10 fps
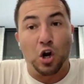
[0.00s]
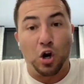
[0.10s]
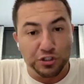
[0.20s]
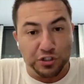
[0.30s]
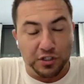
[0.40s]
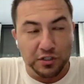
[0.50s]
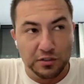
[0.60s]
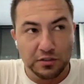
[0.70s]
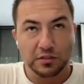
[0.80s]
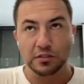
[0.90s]
Kartra
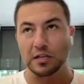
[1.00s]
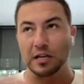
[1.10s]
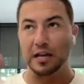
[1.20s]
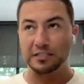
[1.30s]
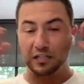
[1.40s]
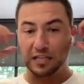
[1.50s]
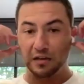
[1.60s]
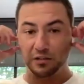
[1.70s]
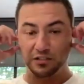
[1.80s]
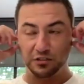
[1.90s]
has
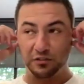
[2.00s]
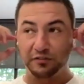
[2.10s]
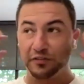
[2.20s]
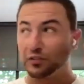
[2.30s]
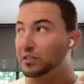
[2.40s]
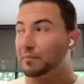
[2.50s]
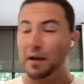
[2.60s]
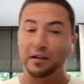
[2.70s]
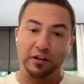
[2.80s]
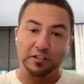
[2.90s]
allowed us to fully
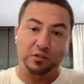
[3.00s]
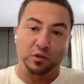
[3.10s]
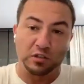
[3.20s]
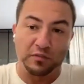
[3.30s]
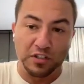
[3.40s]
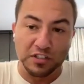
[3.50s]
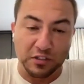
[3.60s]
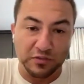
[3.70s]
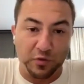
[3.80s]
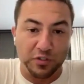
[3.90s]
migrate all of our
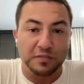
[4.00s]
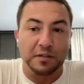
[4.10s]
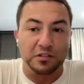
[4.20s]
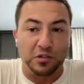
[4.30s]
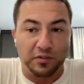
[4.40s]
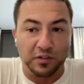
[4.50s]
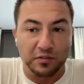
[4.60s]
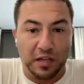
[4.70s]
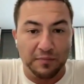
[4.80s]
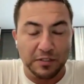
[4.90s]
Salesforce emails
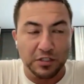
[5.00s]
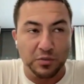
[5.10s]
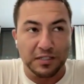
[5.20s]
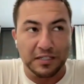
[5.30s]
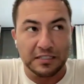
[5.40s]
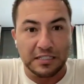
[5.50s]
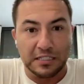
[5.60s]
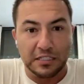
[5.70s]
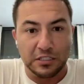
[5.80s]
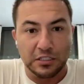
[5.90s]
over. I've been doing it
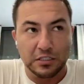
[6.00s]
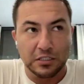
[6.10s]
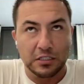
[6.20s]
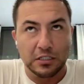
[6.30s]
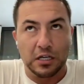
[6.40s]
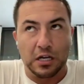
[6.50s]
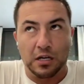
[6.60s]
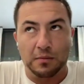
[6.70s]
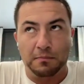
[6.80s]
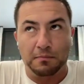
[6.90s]
in
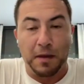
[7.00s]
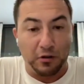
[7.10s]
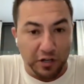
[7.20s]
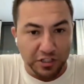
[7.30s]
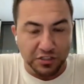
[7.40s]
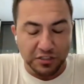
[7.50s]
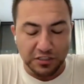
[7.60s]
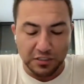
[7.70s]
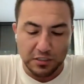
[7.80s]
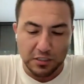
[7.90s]

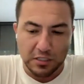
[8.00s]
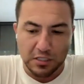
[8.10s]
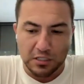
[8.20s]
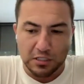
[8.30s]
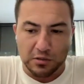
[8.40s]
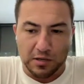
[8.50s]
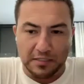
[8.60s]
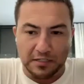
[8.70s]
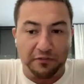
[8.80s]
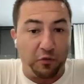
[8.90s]
migrations. So I
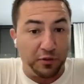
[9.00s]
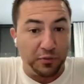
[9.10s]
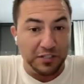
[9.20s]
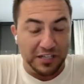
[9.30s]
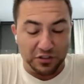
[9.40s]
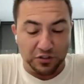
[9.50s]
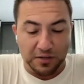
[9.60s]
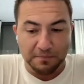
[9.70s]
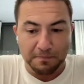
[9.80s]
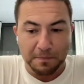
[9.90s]
did a fourth one
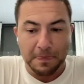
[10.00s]
yesterday.